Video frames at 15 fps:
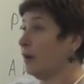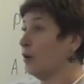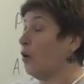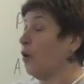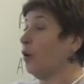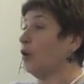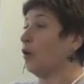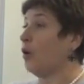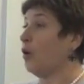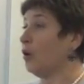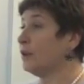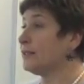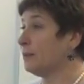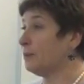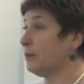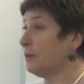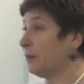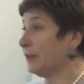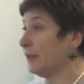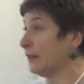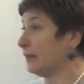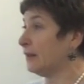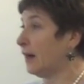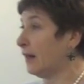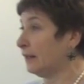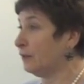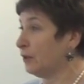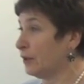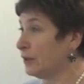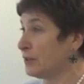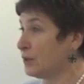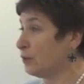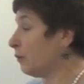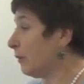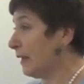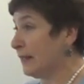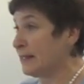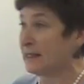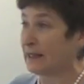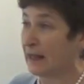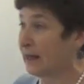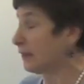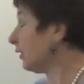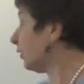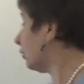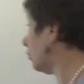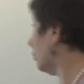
called all the people in conference room and started